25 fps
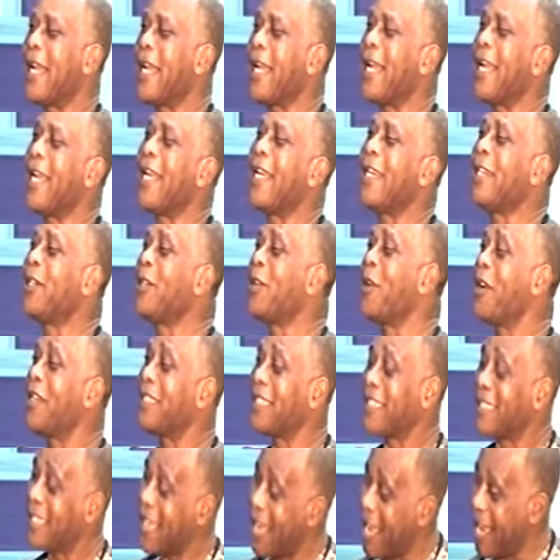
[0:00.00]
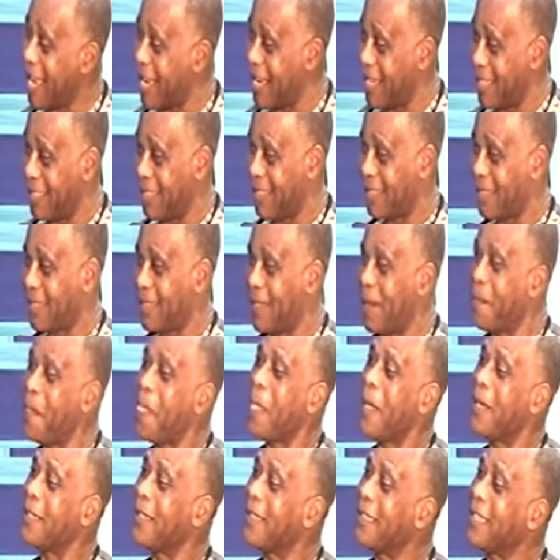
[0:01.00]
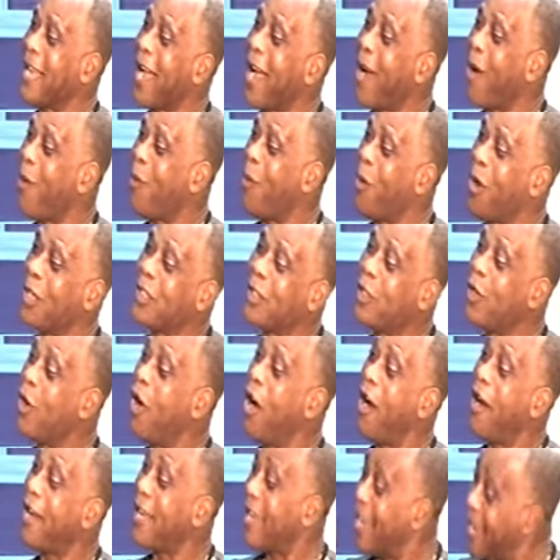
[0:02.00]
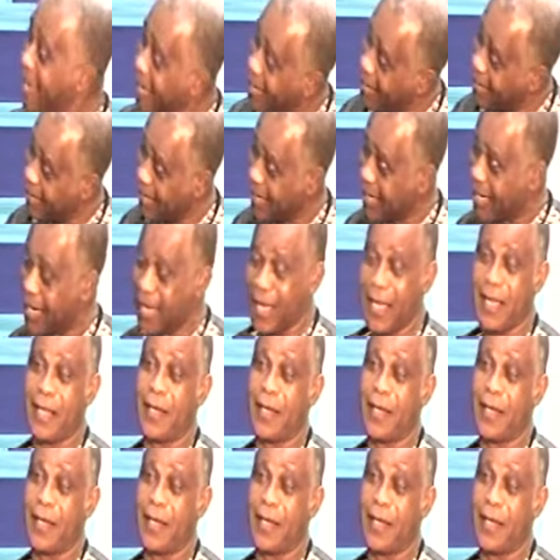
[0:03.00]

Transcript: In those days, there was no king